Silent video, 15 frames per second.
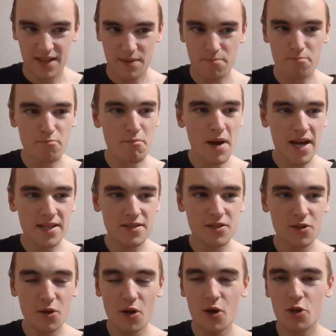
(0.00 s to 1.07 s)

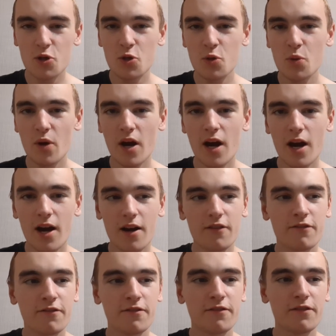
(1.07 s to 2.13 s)
Mazda, you are
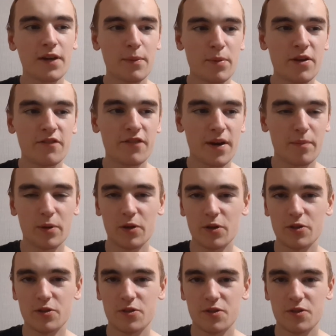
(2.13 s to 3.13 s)
flipping fabulous